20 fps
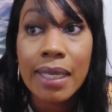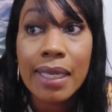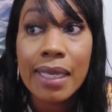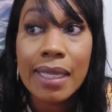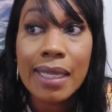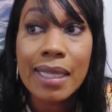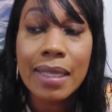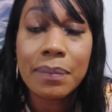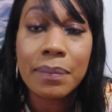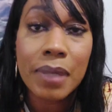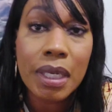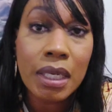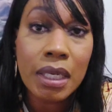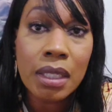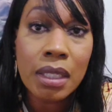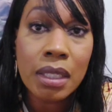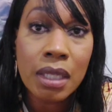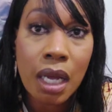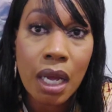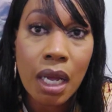In the
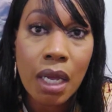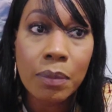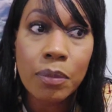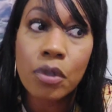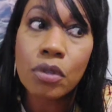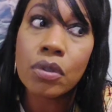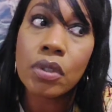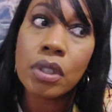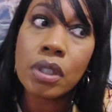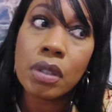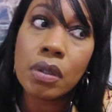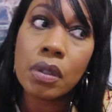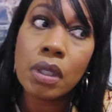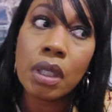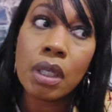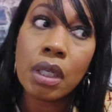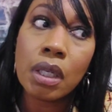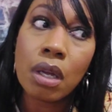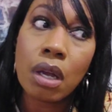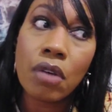meantime, you're still
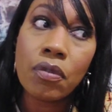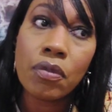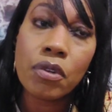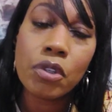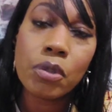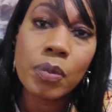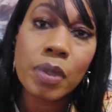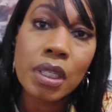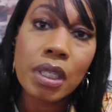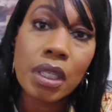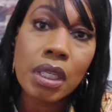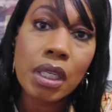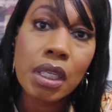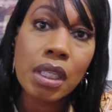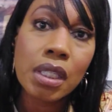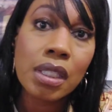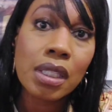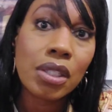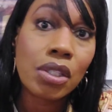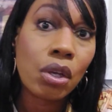getting offers because